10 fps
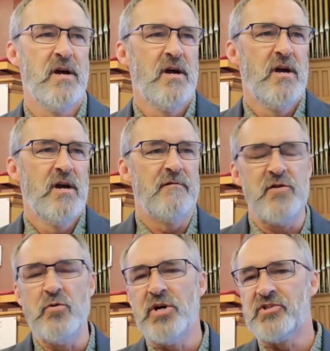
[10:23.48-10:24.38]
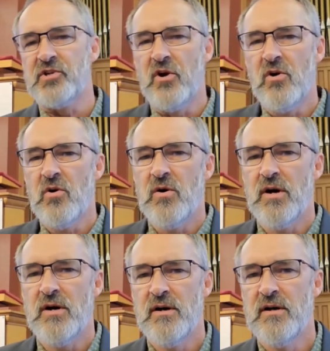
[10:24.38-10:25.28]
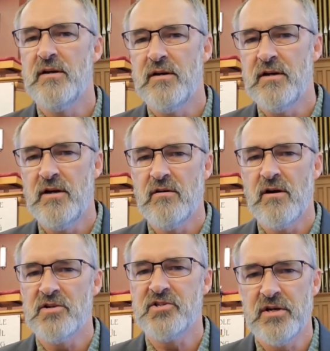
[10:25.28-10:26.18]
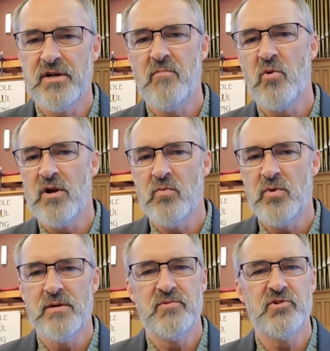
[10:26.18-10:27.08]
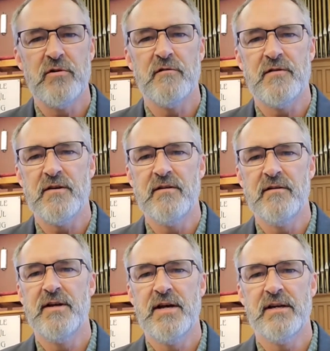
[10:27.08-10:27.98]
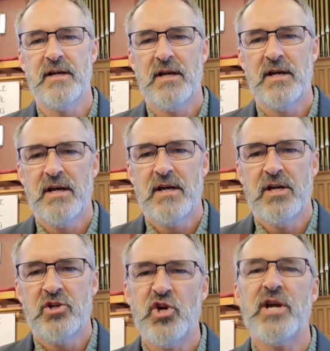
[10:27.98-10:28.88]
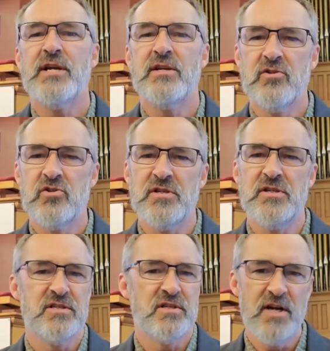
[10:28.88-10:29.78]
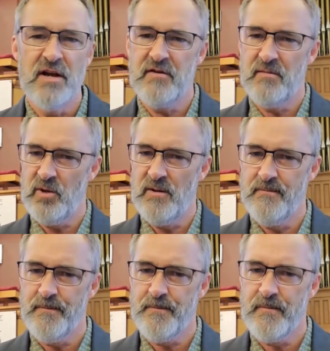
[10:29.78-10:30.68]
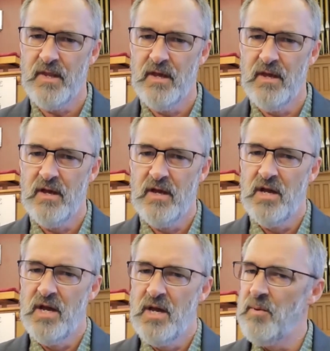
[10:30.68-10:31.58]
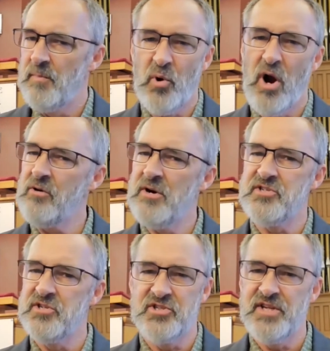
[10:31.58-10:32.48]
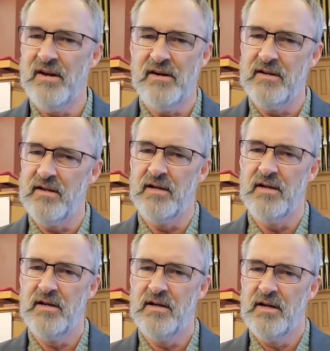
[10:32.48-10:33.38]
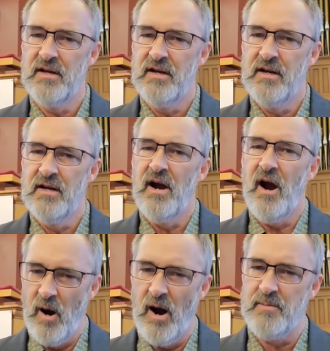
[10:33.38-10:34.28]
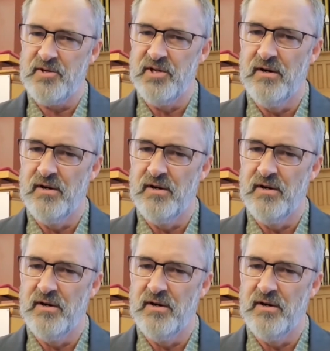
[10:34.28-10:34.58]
A few weeks ago, here on a Sunday morning, we observed that change is inevitable, but progress and sanity are optional.